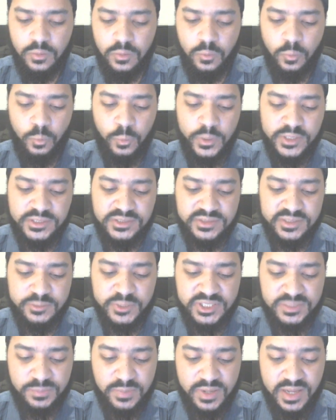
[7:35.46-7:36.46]
Wesley
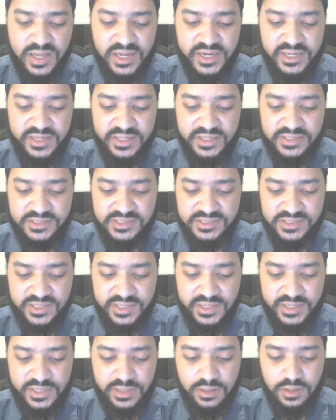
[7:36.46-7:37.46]
responded and
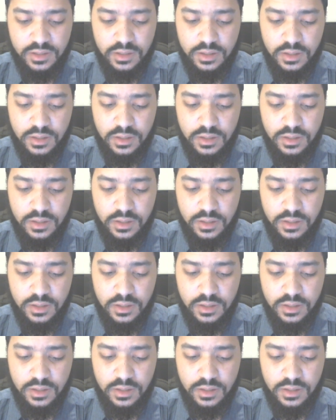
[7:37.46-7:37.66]
said,